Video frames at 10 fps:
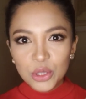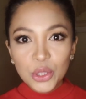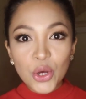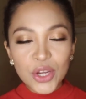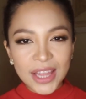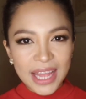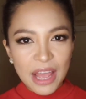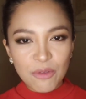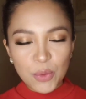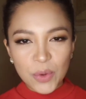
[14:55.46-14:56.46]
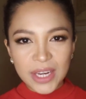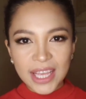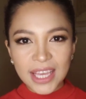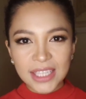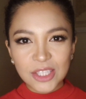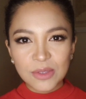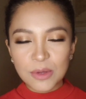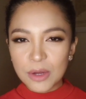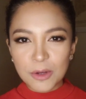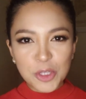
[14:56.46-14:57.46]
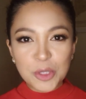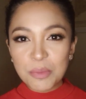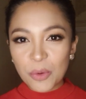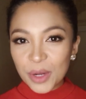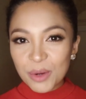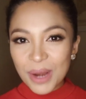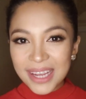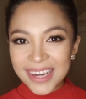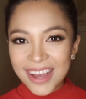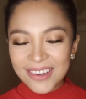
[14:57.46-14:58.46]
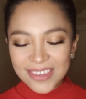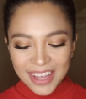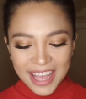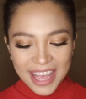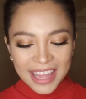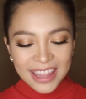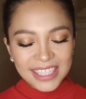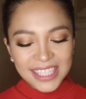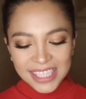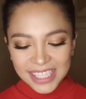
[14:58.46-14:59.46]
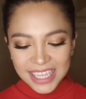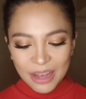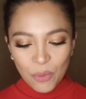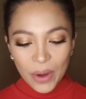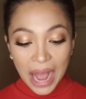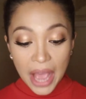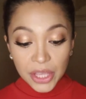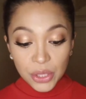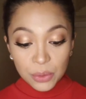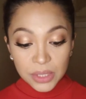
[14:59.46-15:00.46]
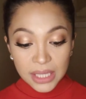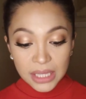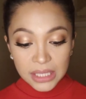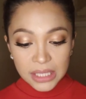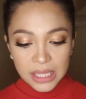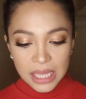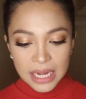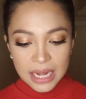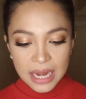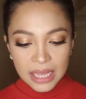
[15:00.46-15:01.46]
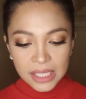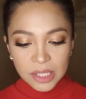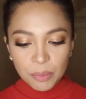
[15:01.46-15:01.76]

look that everyone is sporting right now, this is what I use, and this is the NYX